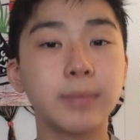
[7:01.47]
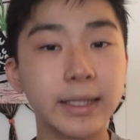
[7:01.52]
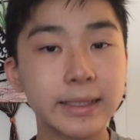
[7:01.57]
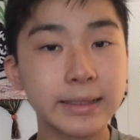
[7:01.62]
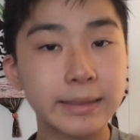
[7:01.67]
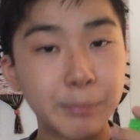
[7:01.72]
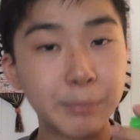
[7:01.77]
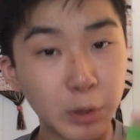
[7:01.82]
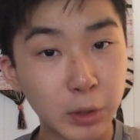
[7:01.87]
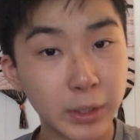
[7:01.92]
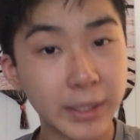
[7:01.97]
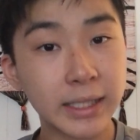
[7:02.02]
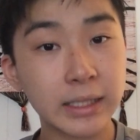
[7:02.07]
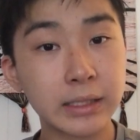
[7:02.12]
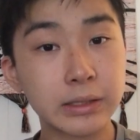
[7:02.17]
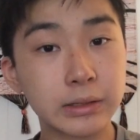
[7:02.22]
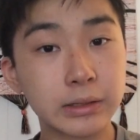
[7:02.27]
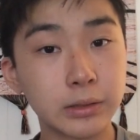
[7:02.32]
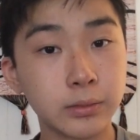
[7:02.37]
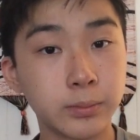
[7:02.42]
makes it more
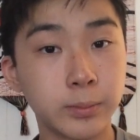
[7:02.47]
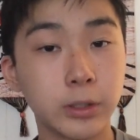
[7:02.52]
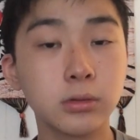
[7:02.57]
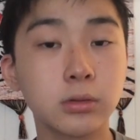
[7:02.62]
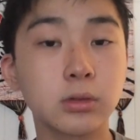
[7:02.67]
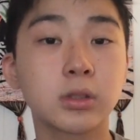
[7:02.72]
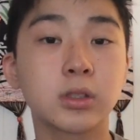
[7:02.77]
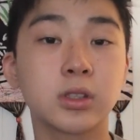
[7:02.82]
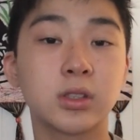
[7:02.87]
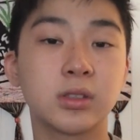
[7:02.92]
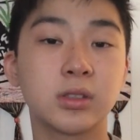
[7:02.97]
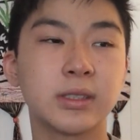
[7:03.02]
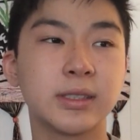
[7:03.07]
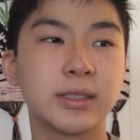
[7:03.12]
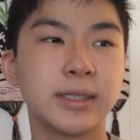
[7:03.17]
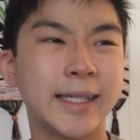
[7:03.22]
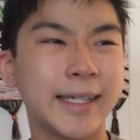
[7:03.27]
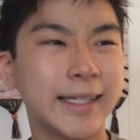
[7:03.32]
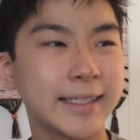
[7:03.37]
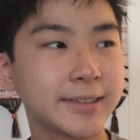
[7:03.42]
handleable.
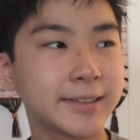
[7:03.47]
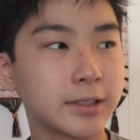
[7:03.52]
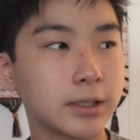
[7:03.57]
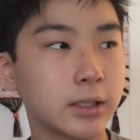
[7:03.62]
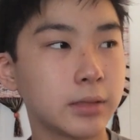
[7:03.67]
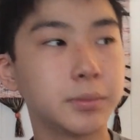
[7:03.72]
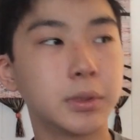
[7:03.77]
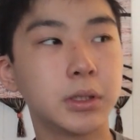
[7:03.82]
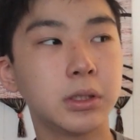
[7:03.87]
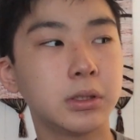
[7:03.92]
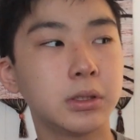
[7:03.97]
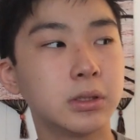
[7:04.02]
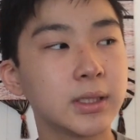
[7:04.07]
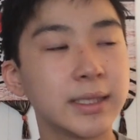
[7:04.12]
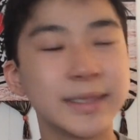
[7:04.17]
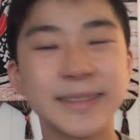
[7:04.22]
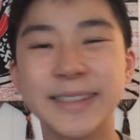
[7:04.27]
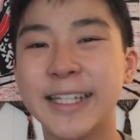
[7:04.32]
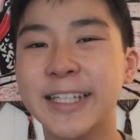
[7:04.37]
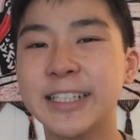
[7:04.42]

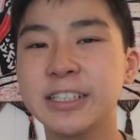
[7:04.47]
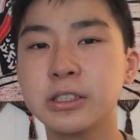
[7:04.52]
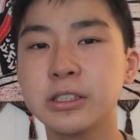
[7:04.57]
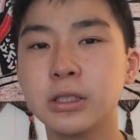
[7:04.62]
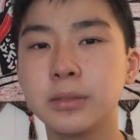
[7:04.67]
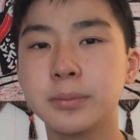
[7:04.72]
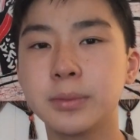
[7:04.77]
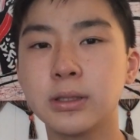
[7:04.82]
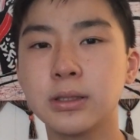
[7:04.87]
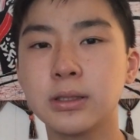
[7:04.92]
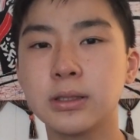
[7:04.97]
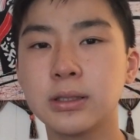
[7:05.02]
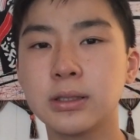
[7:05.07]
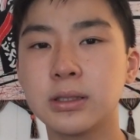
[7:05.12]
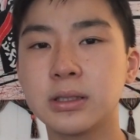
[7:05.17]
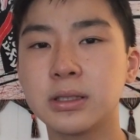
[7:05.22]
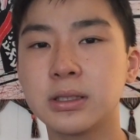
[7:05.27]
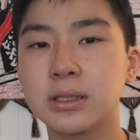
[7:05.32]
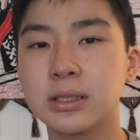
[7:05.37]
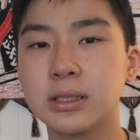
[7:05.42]
Is handleable
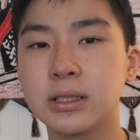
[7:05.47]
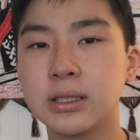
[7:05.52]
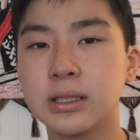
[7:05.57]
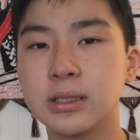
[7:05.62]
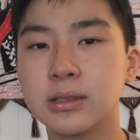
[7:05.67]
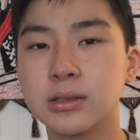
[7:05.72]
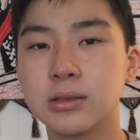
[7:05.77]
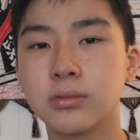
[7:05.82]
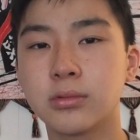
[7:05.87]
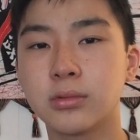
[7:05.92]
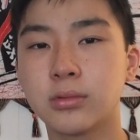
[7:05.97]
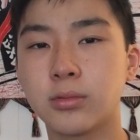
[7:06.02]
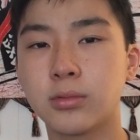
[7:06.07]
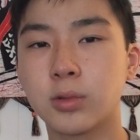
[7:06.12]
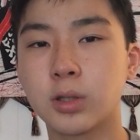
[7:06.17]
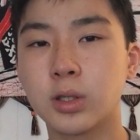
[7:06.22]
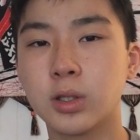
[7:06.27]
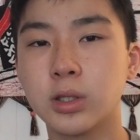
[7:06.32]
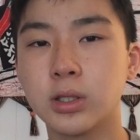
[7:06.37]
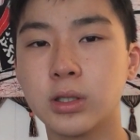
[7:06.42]
a
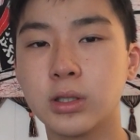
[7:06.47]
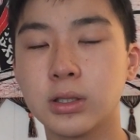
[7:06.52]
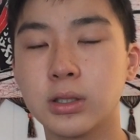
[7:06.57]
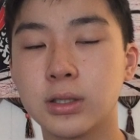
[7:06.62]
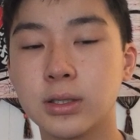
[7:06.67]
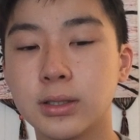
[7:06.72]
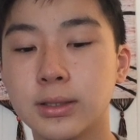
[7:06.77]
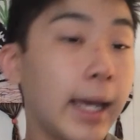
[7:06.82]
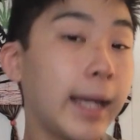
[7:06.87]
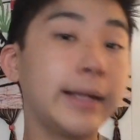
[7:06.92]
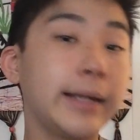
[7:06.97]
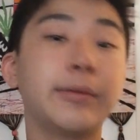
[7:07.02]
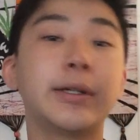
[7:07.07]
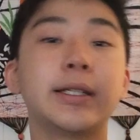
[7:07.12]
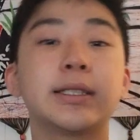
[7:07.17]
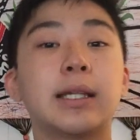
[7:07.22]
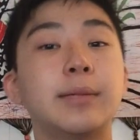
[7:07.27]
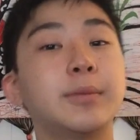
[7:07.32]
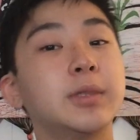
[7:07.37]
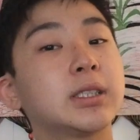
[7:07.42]
word?
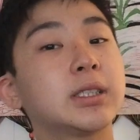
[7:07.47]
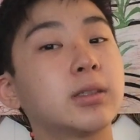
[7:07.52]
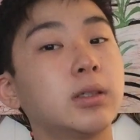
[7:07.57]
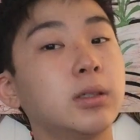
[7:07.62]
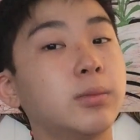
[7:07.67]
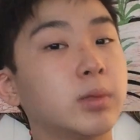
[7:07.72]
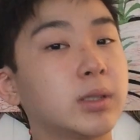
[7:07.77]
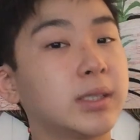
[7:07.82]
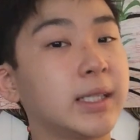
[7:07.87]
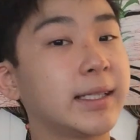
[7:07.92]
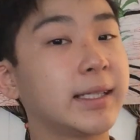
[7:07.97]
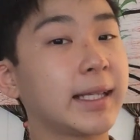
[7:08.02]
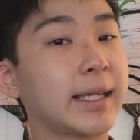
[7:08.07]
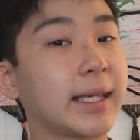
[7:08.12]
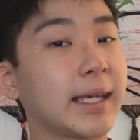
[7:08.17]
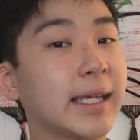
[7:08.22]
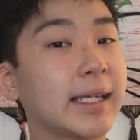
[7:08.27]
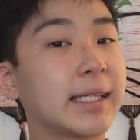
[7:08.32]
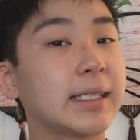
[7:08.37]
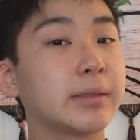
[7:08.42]
Anyways, I'm just gonna pretend
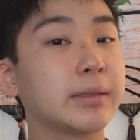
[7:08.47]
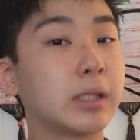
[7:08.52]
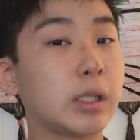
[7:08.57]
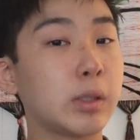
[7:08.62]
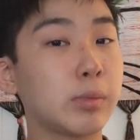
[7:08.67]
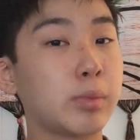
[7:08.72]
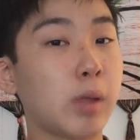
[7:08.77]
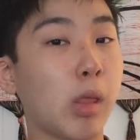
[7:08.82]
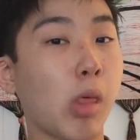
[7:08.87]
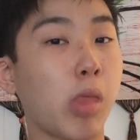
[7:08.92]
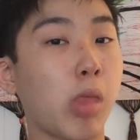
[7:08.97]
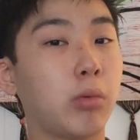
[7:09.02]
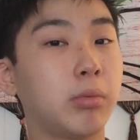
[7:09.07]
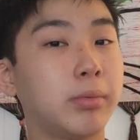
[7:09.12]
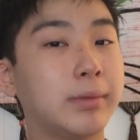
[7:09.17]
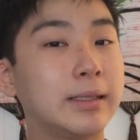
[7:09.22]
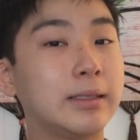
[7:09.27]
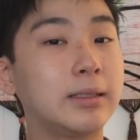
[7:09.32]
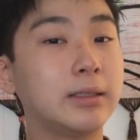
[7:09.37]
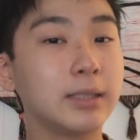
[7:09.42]
that
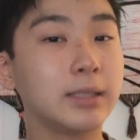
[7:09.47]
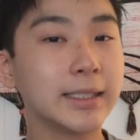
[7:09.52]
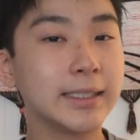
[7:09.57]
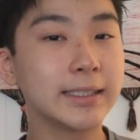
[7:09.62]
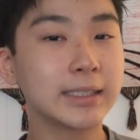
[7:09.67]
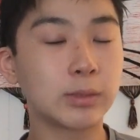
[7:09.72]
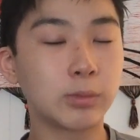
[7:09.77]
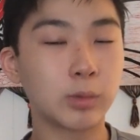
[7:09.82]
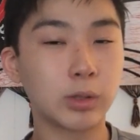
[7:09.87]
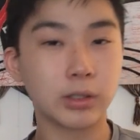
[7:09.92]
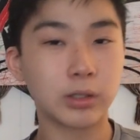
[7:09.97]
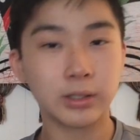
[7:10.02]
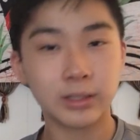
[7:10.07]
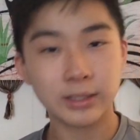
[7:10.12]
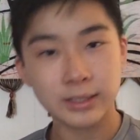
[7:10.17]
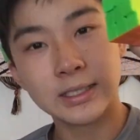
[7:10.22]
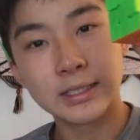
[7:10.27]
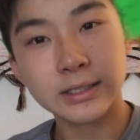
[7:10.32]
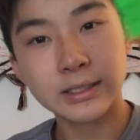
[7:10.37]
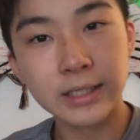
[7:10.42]
handleable is a word.
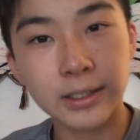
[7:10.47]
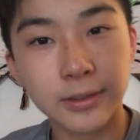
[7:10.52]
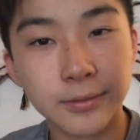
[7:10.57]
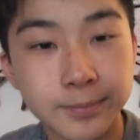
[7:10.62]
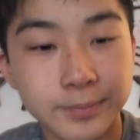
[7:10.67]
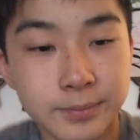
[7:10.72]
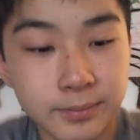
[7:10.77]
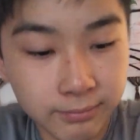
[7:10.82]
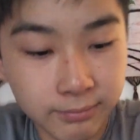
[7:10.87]
So